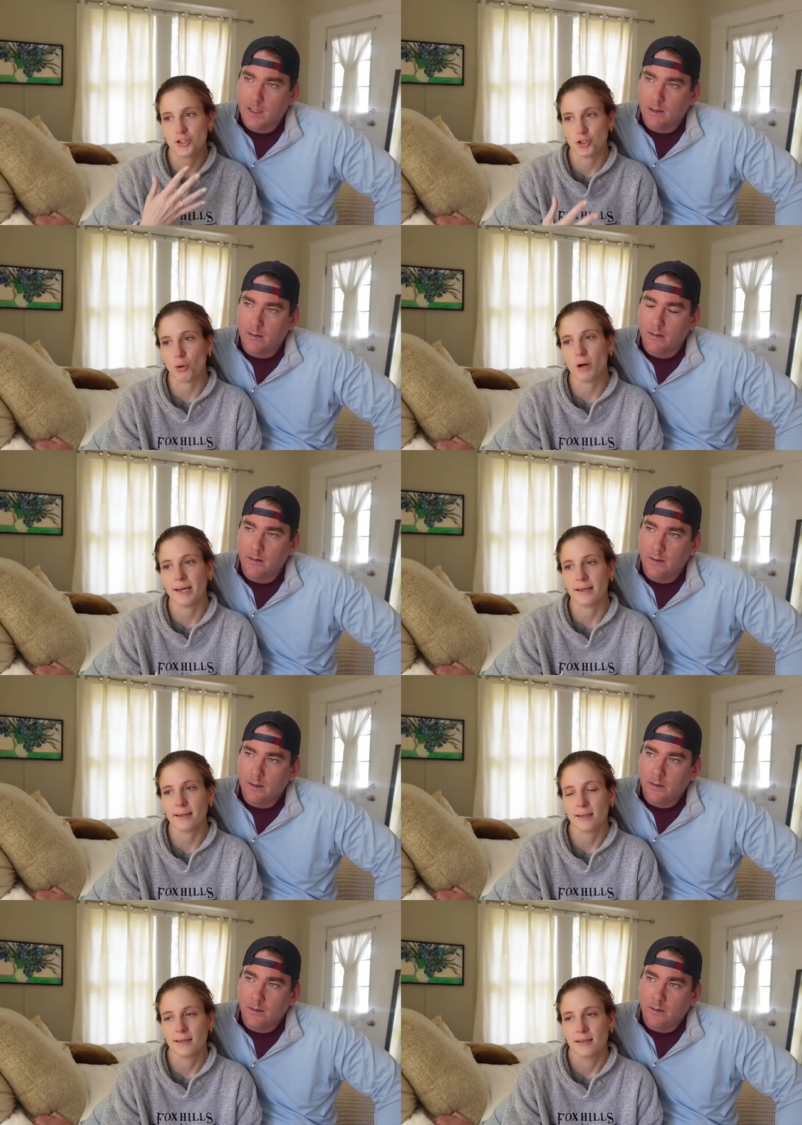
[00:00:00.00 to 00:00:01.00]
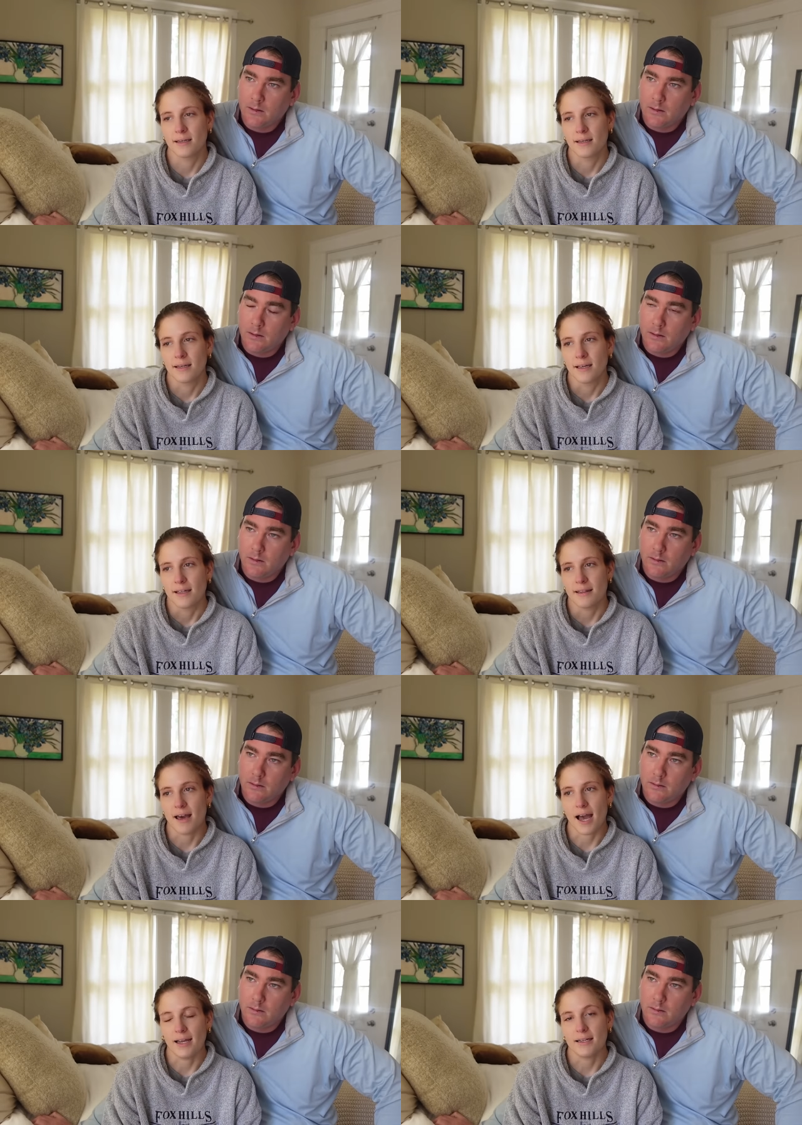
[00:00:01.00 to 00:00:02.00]
Speaker 1: joy,
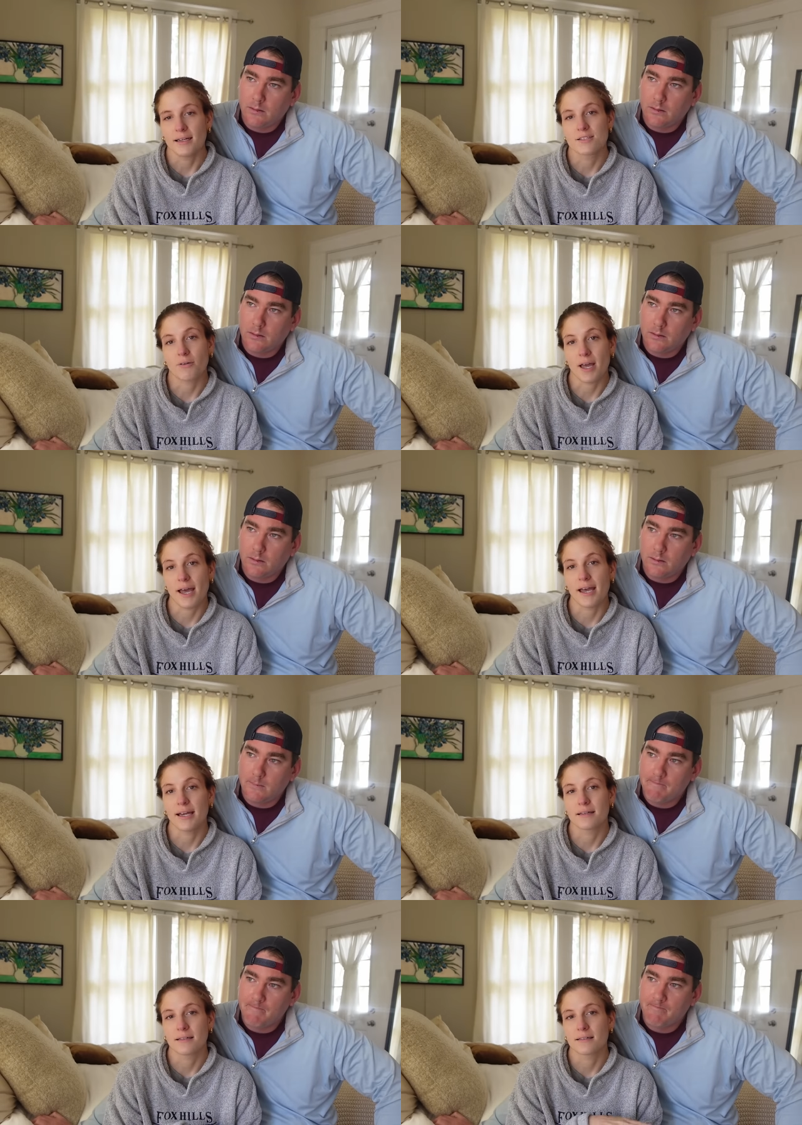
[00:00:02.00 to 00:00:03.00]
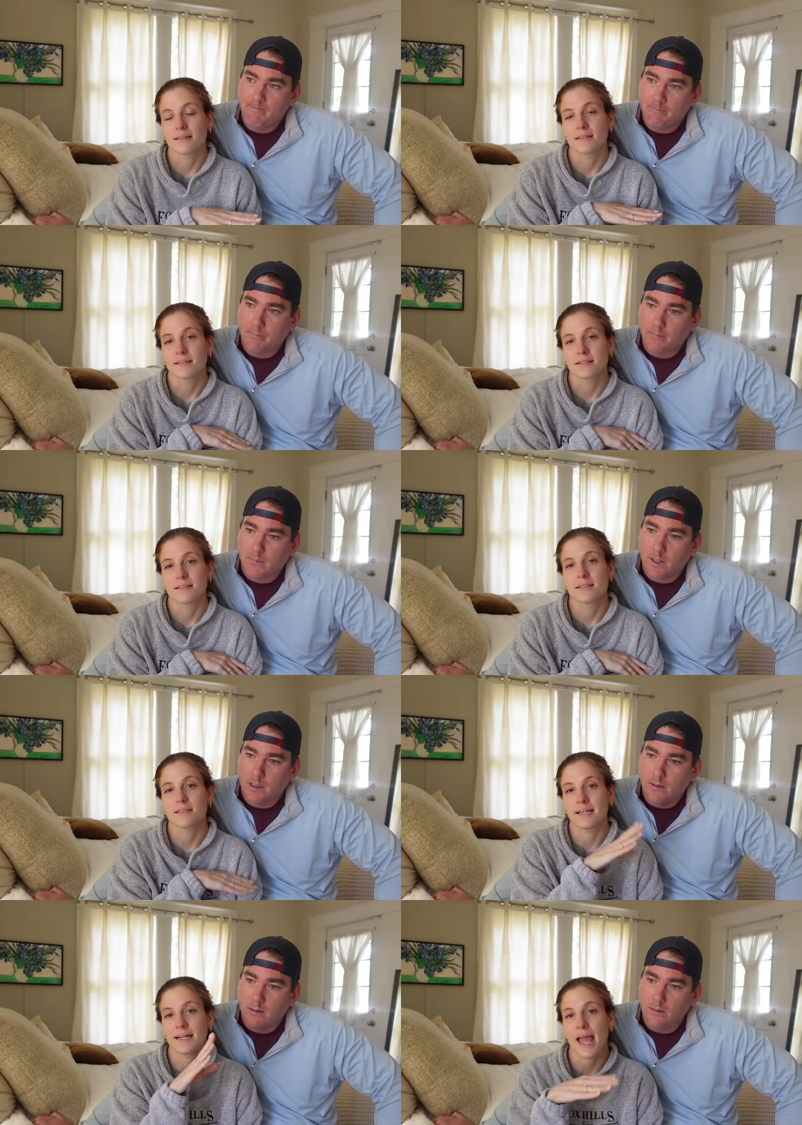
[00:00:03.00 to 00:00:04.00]
that it's okay to
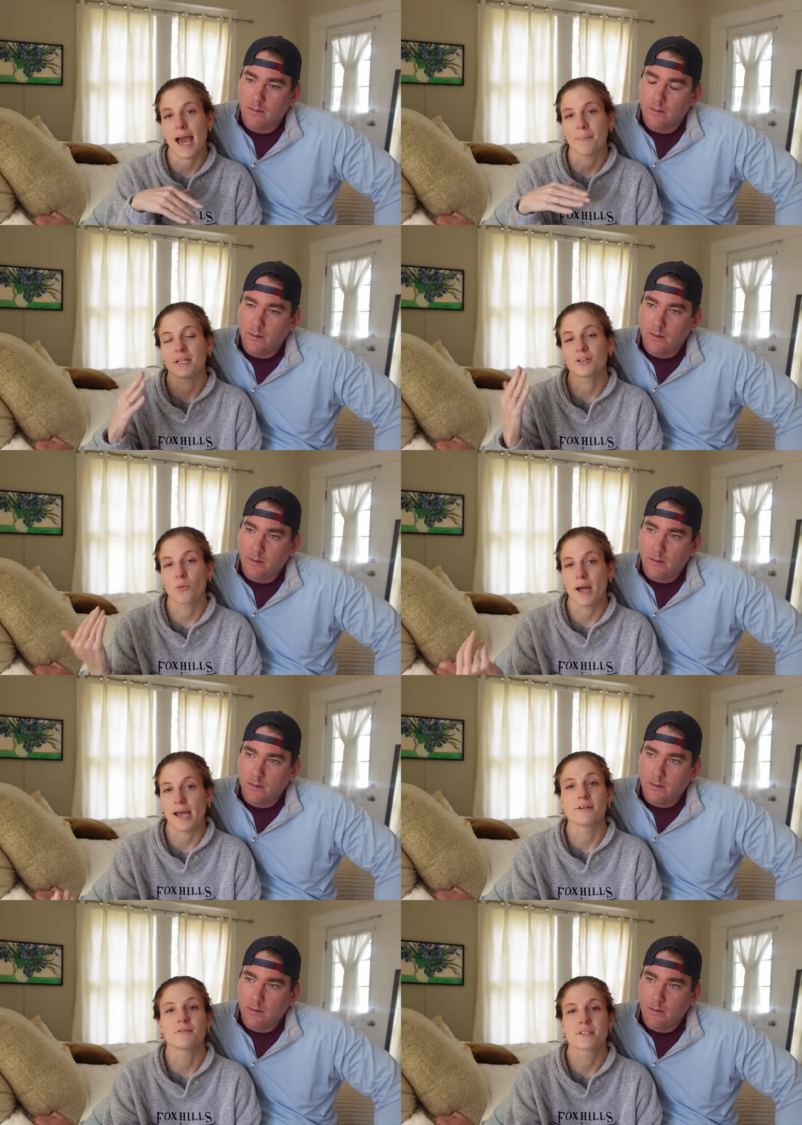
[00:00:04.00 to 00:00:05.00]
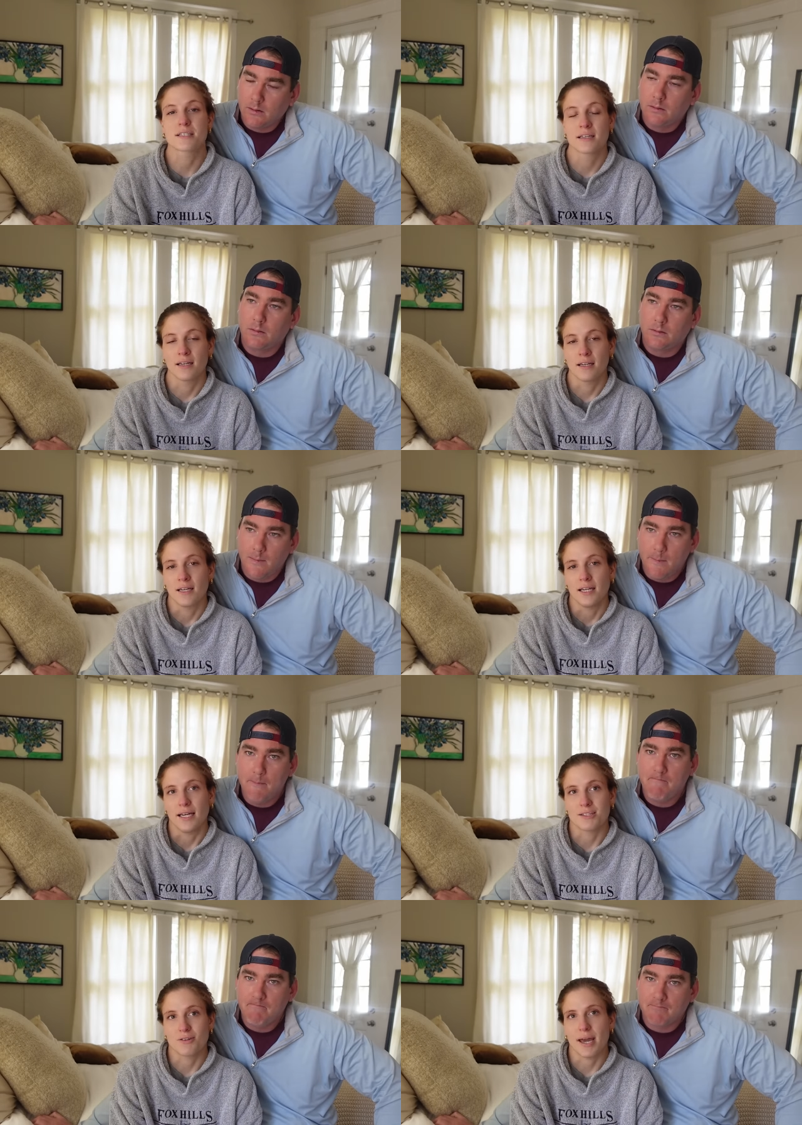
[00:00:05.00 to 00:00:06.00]
let it happen in waves.
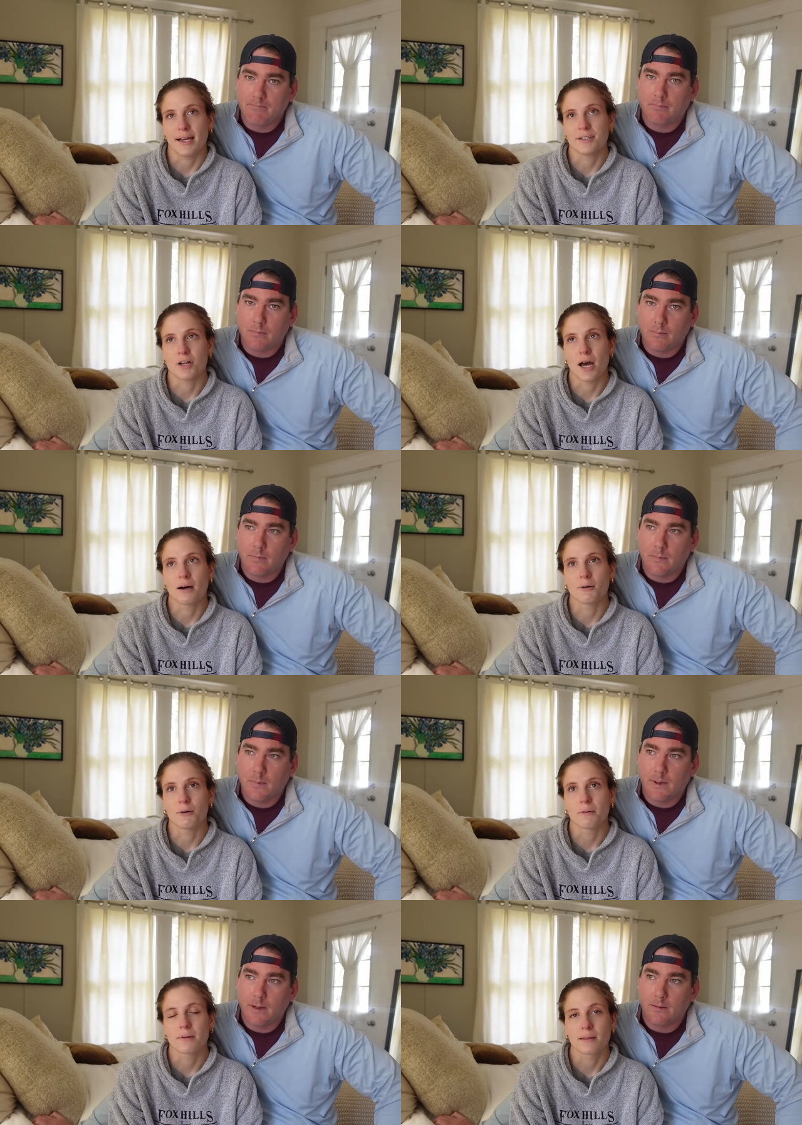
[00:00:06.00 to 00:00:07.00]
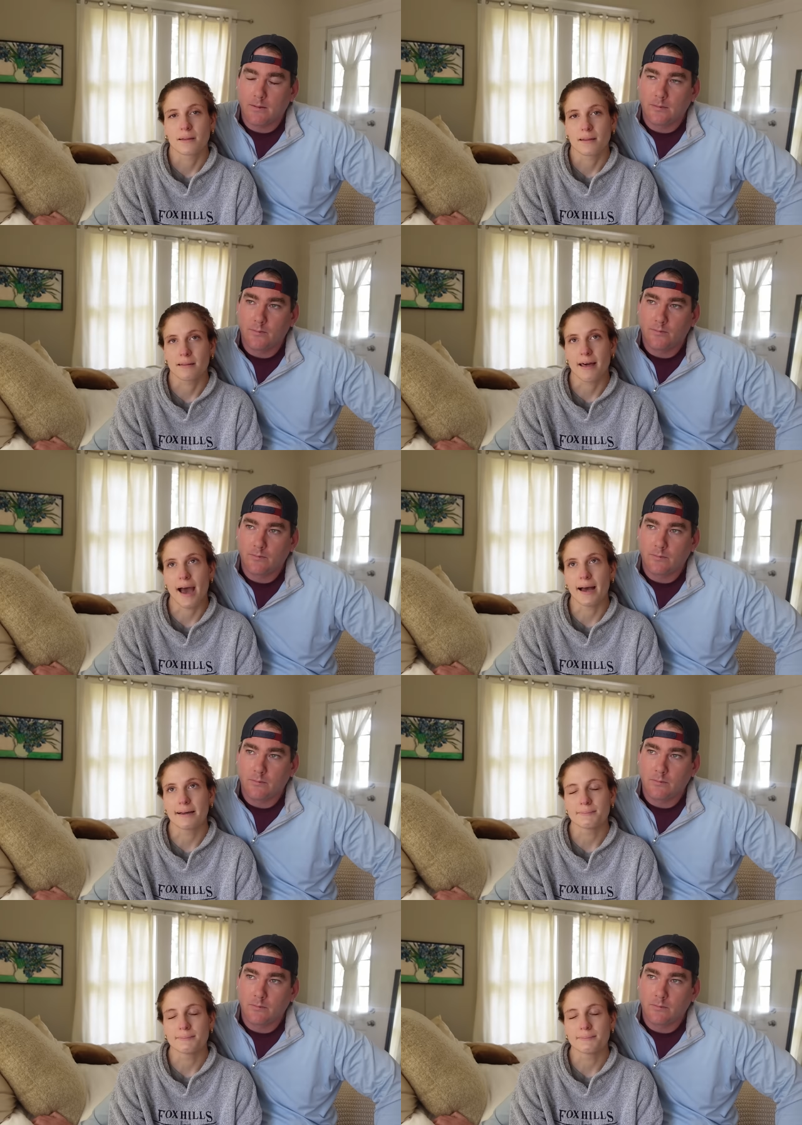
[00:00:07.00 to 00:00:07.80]
It's okay to know that